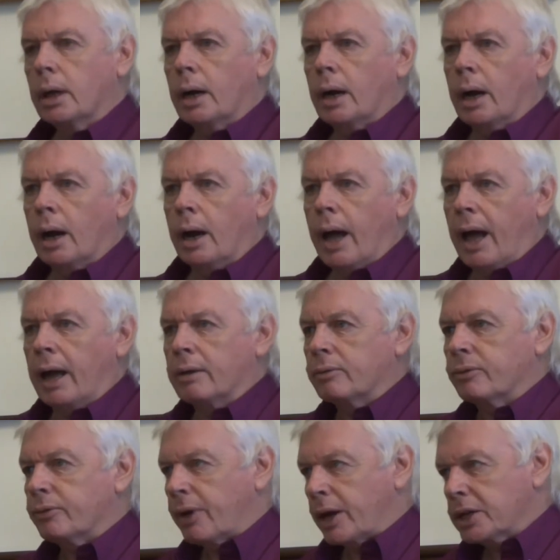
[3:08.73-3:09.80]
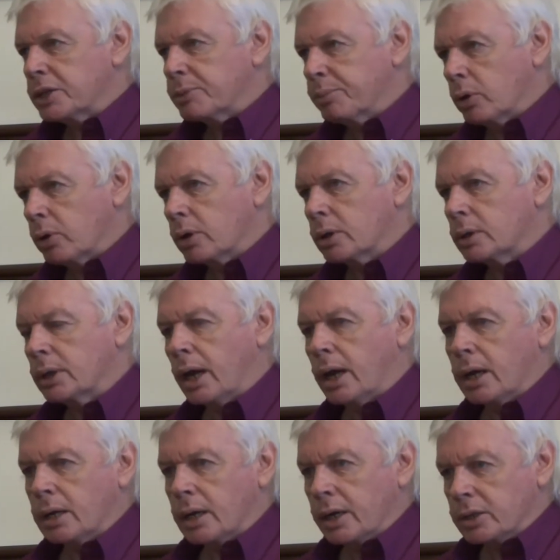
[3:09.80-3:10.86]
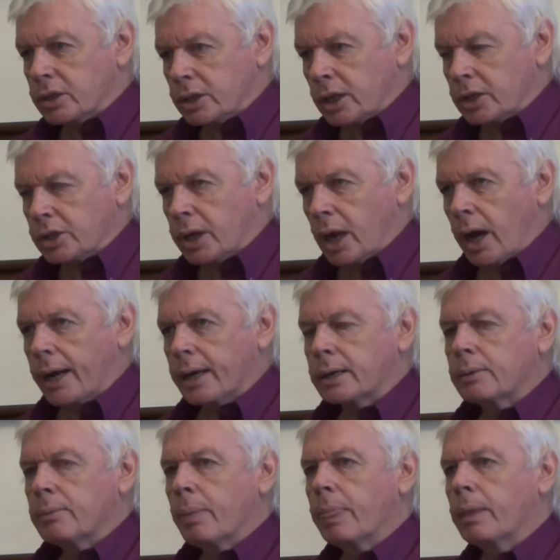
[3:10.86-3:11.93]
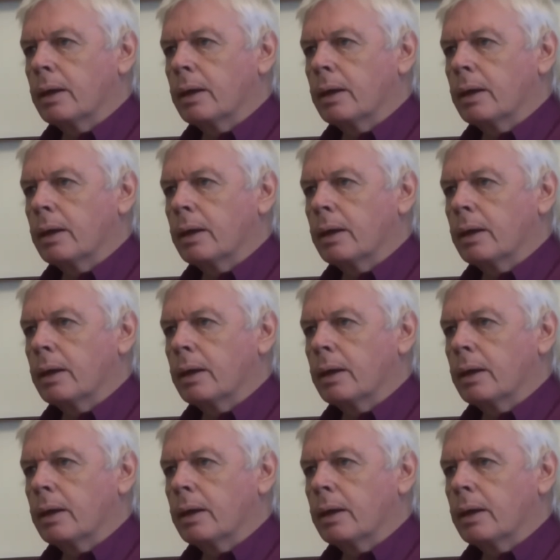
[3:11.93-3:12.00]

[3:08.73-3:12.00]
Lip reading: and Facebook and such like,